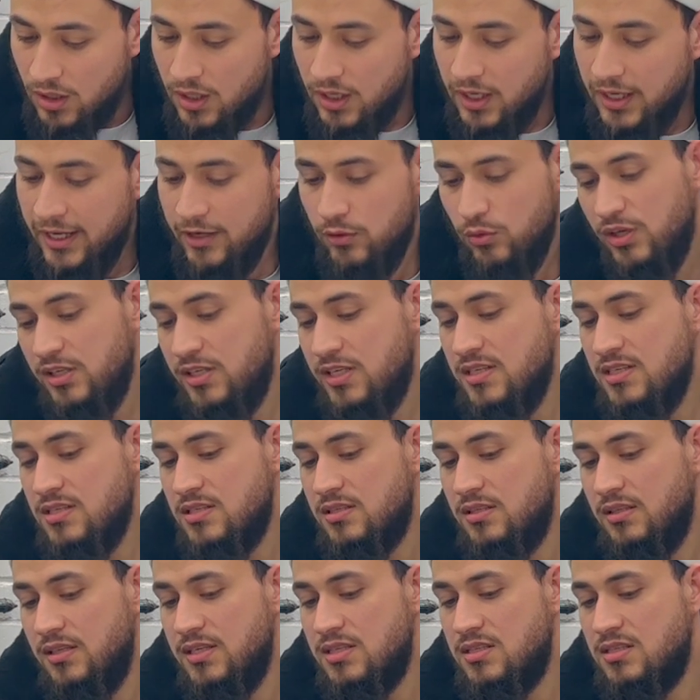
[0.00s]
And what
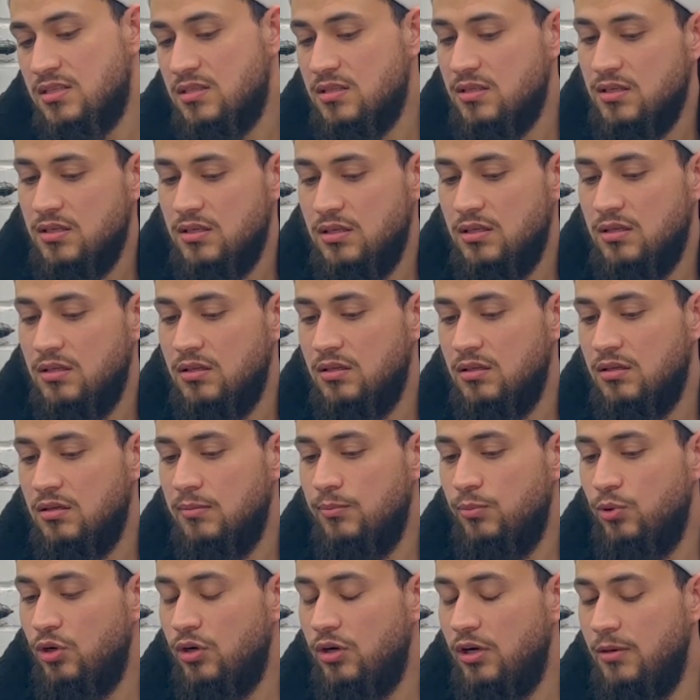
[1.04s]
is this
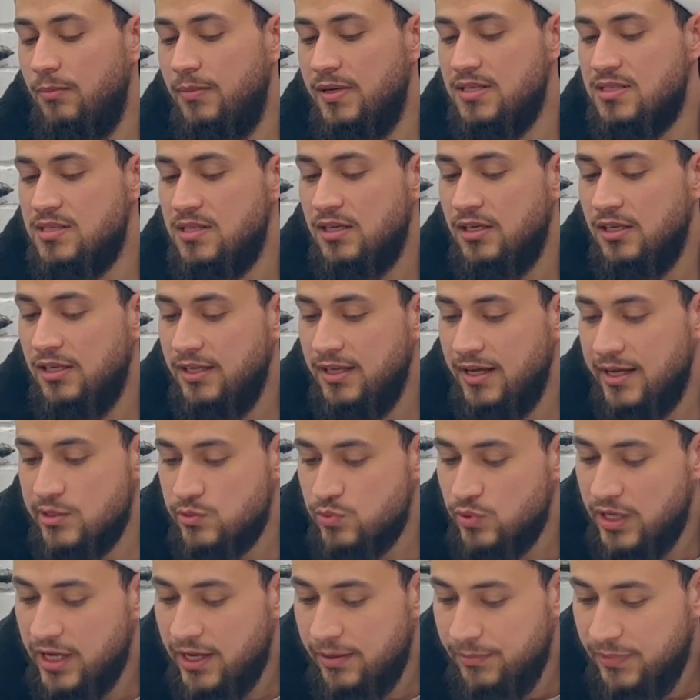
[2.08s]
bukhal basically, as
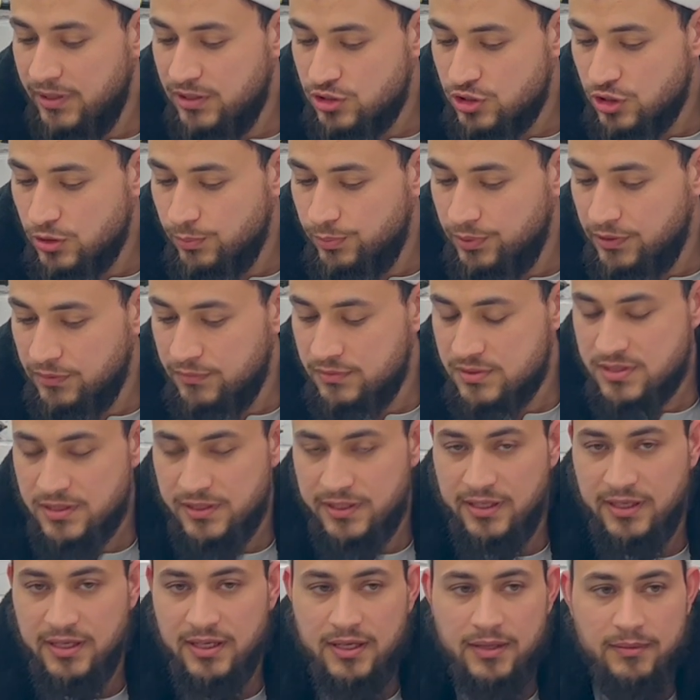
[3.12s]
we have mentioned
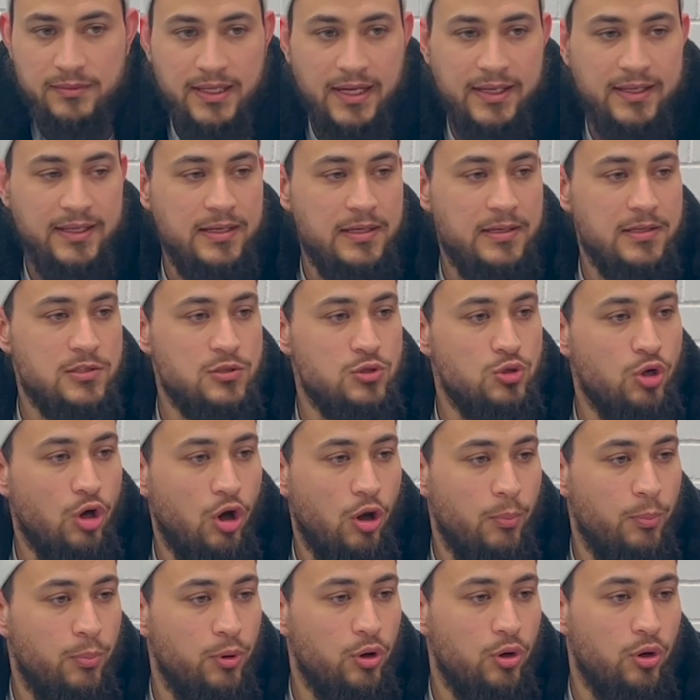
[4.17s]
previously, that it is
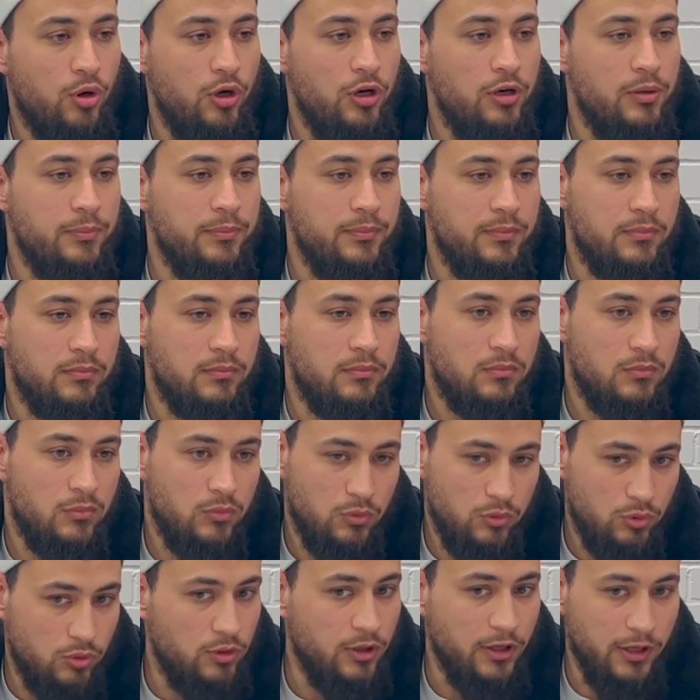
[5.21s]
not bukhal
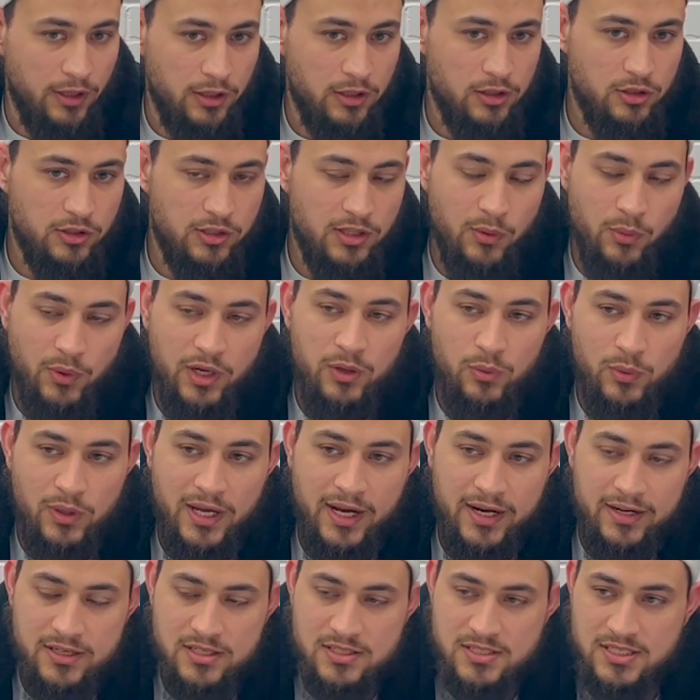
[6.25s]
the way we
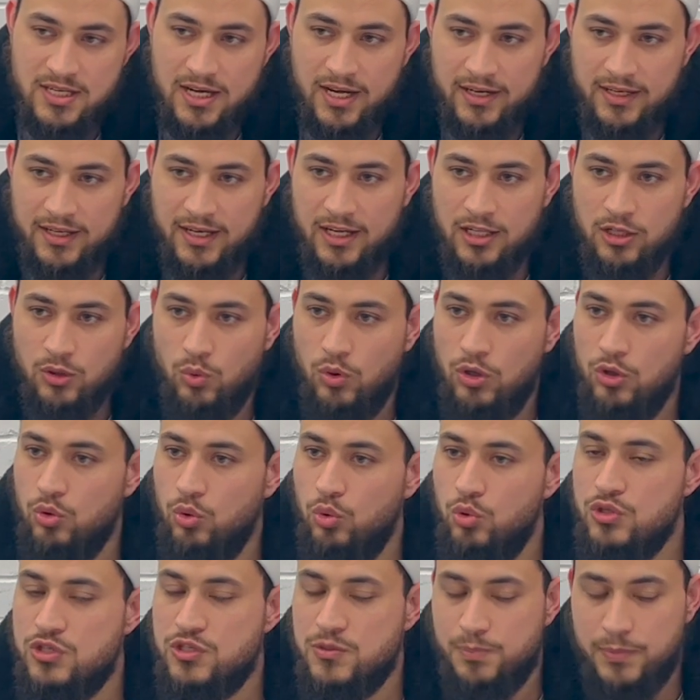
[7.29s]
understand, yeah, the one
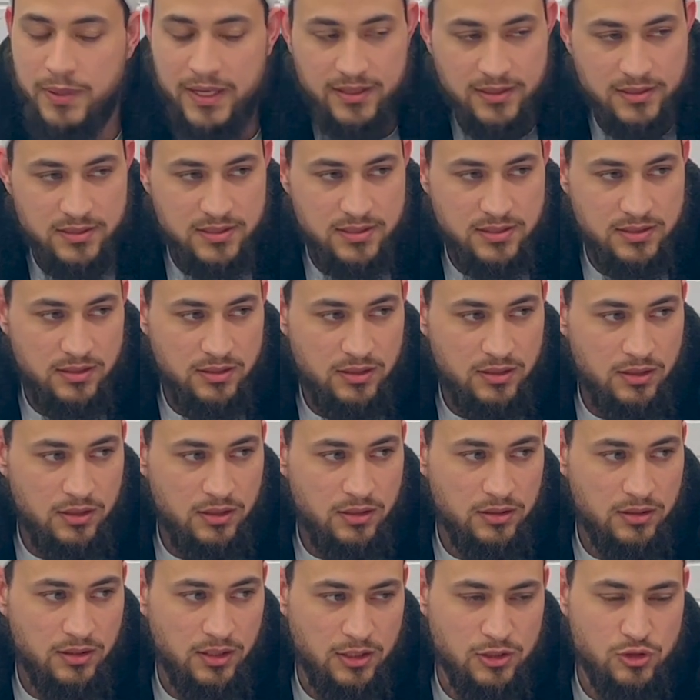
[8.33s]
who spends.
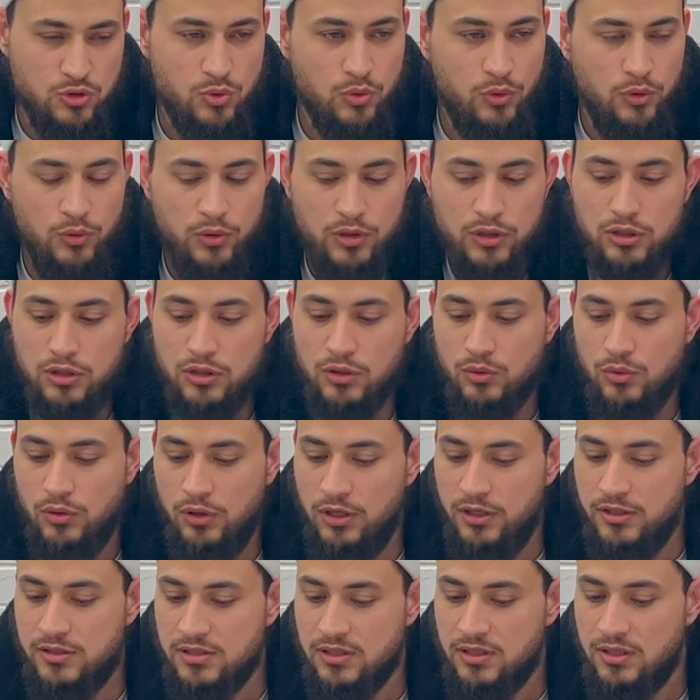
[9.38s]
It's, what did they call
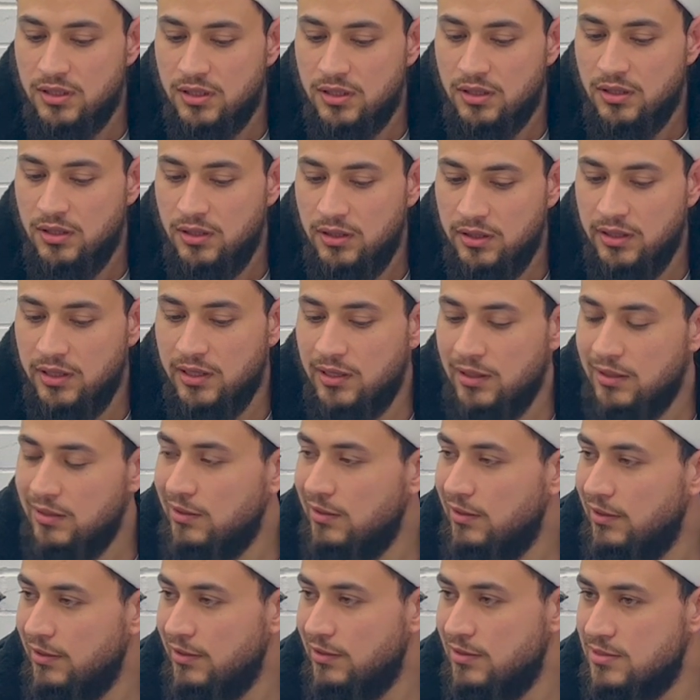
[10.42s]
it?
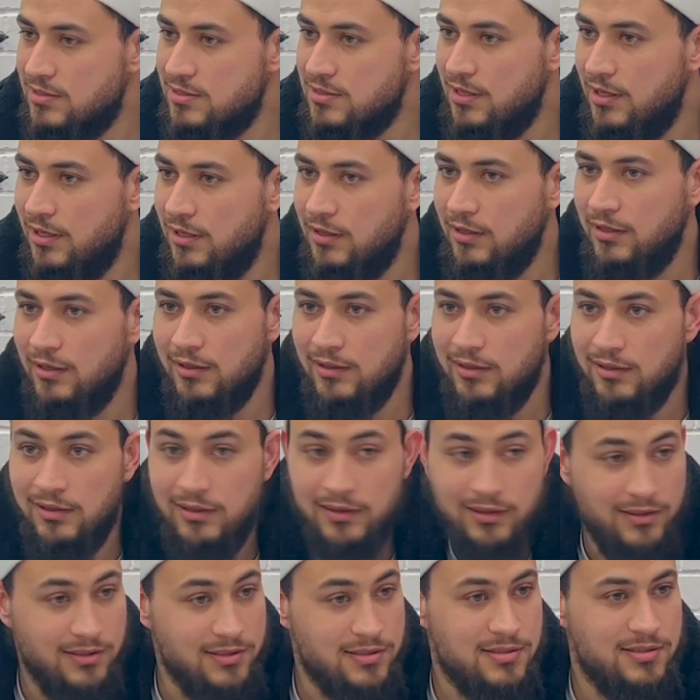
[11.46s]
Niggardliness, yeah,
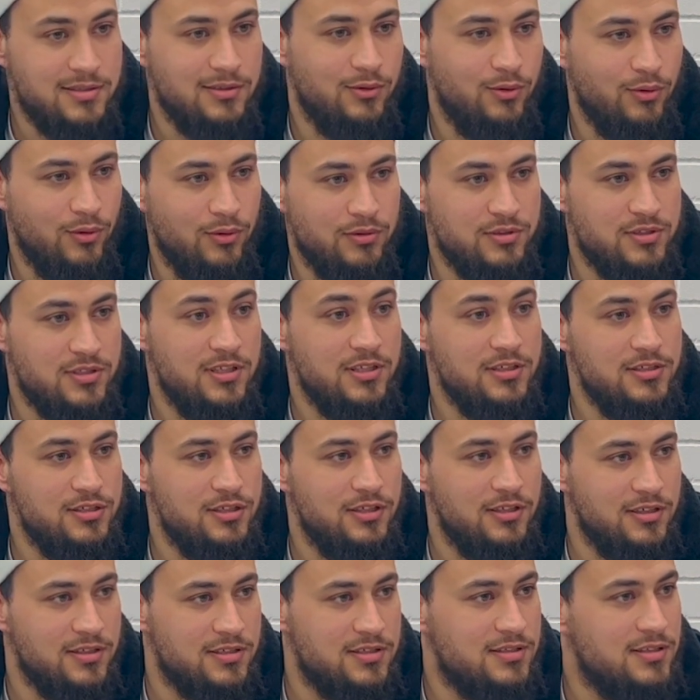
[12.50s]
niggardliness or
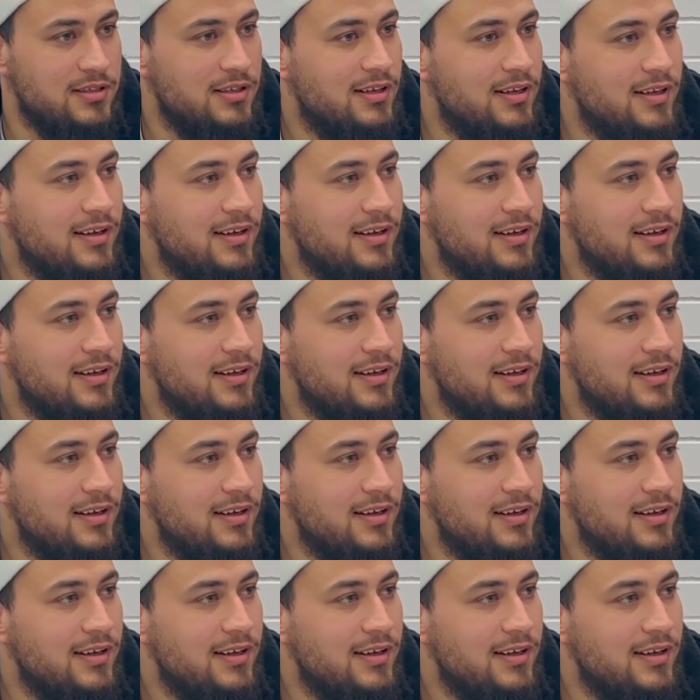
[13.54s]
stinginess.